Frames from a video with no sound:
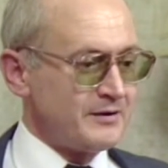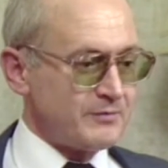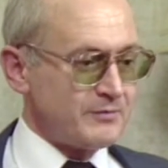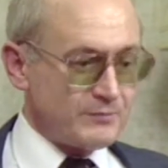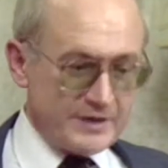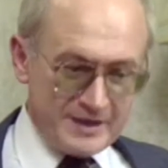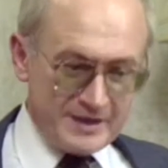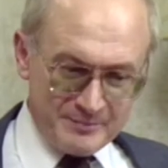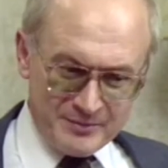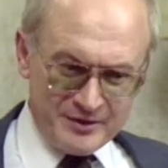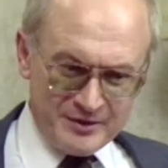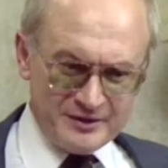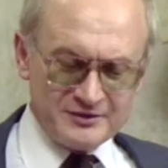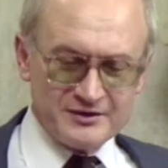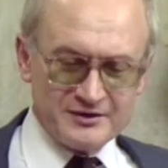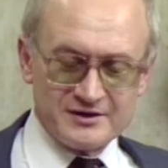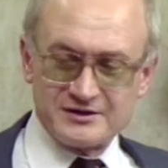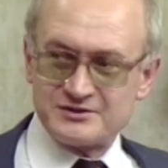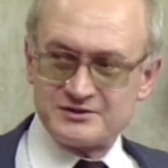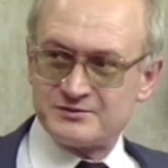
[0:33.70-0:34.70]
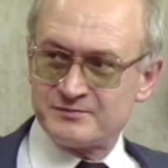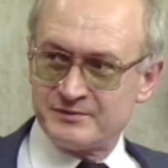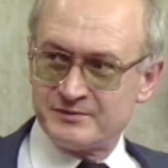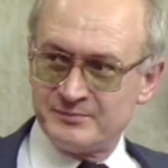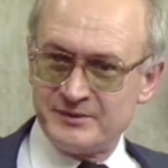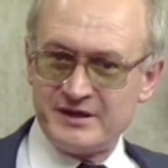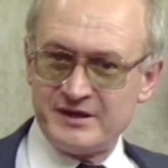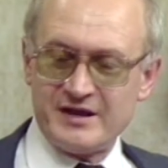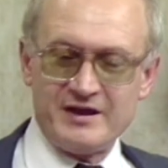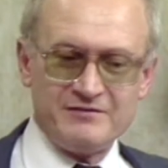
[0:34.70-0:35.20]
We are murderers. We
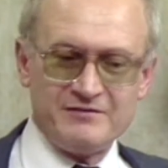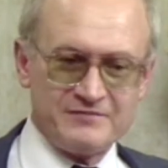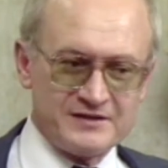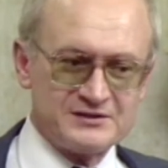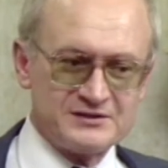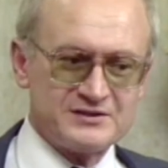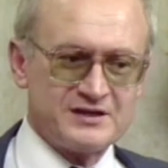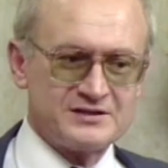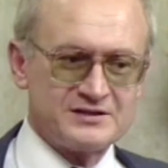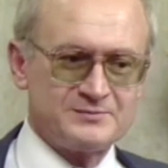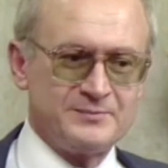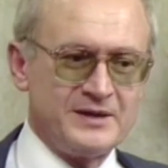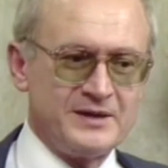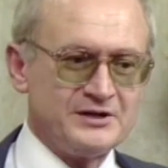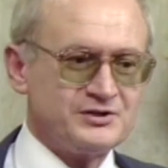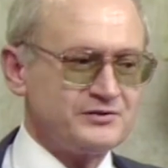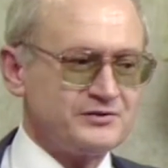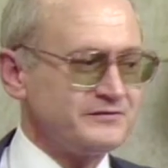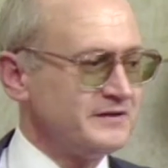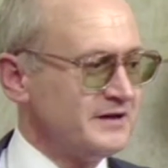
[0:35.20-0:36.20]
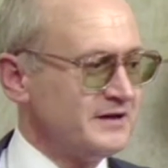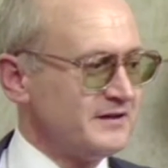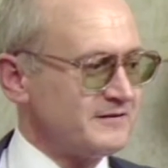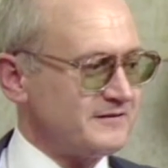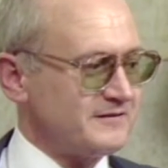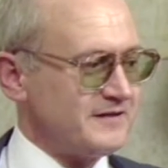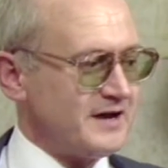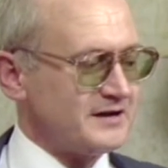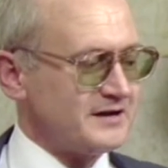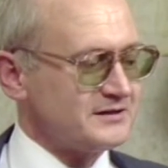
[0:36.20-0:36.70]
behave as a bunch of
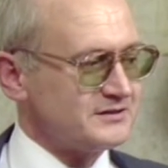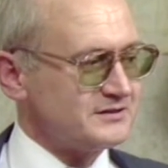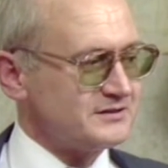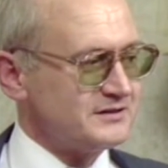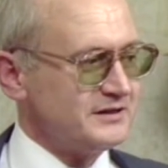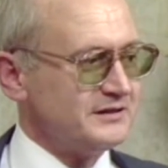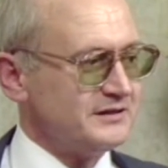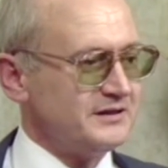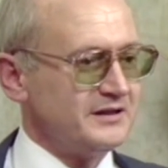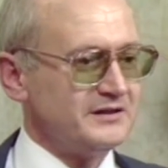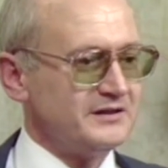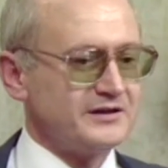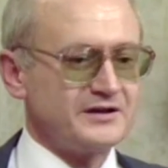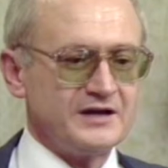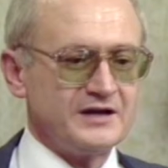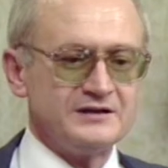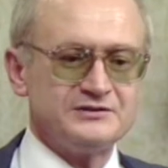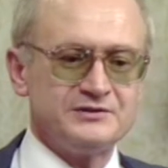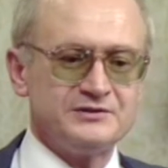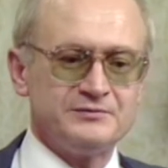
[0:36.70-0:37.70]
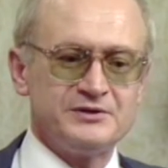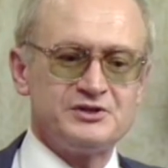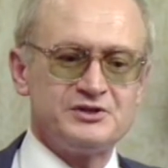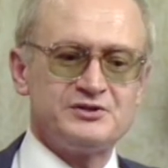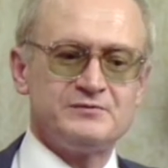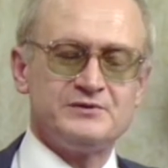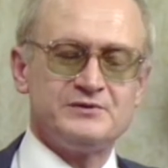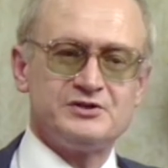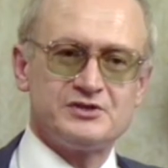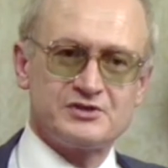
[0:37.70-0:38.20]
thugs in a country
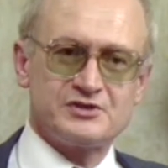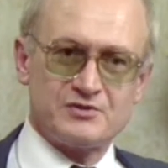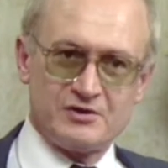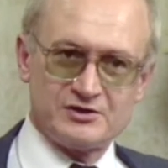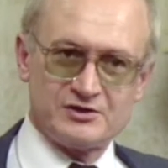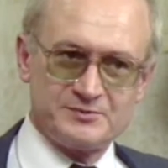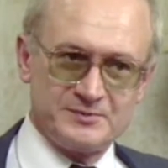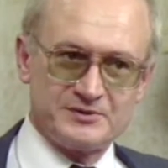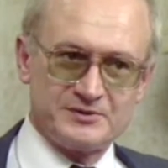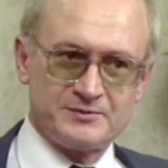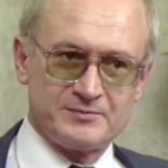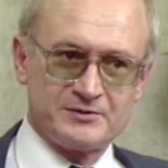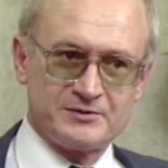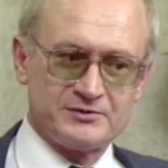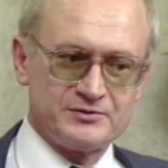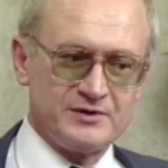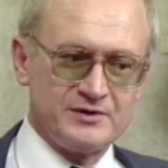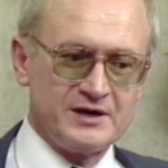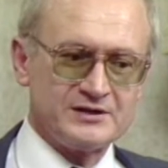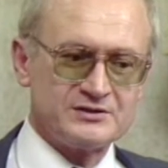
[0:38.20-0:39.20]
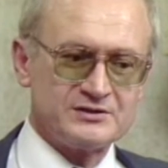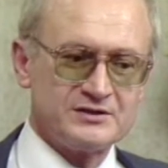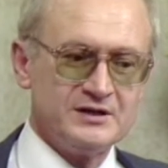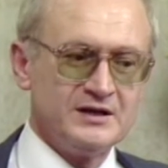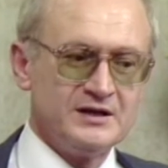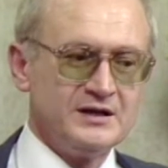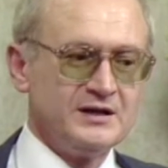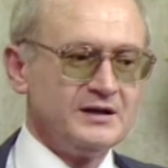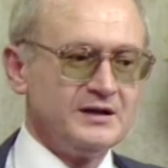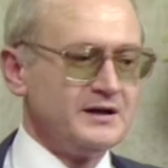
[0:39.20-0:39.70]
which is hospitable to us,
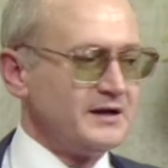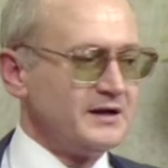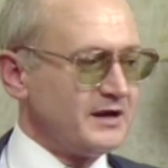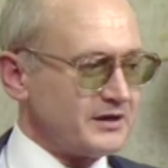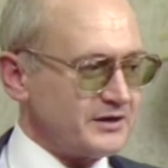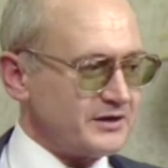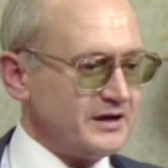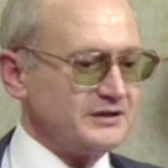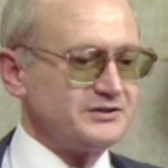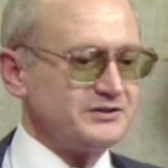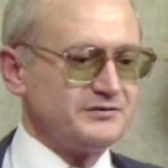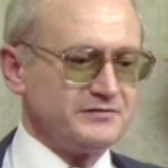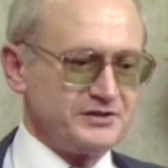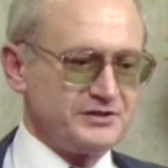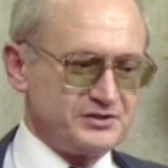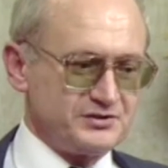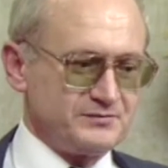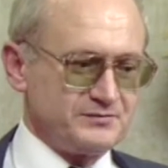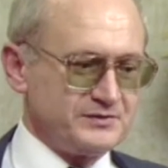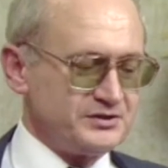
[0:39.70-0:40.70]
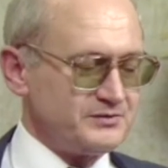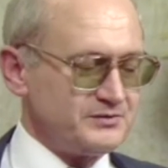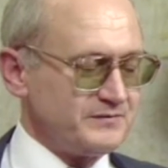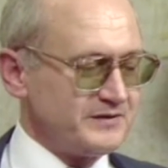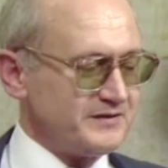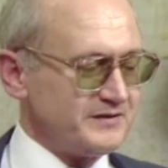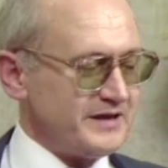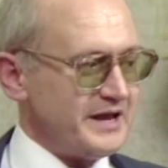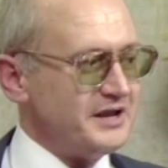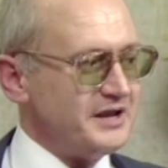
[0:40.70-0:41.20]
a country which
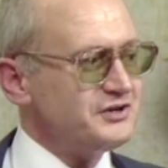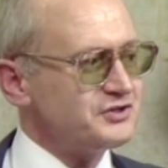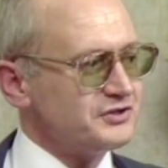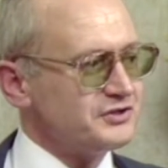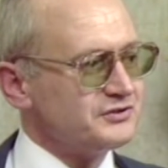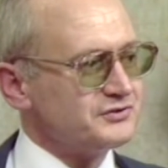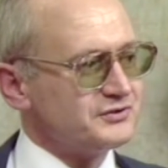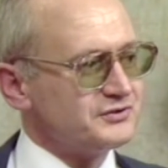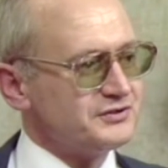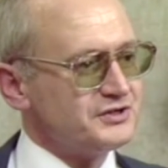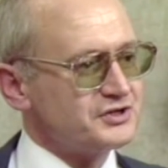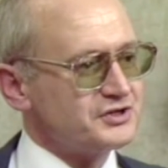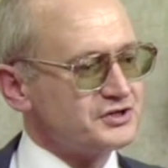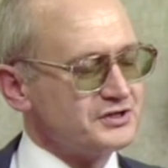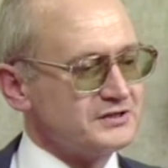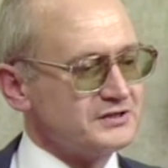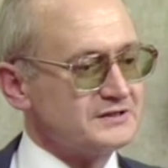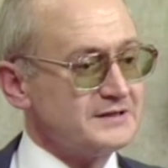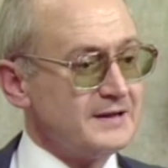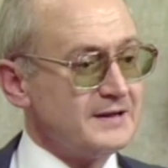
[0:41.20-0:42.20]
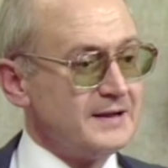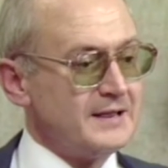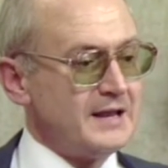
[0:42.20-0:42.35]
with ancient traditions.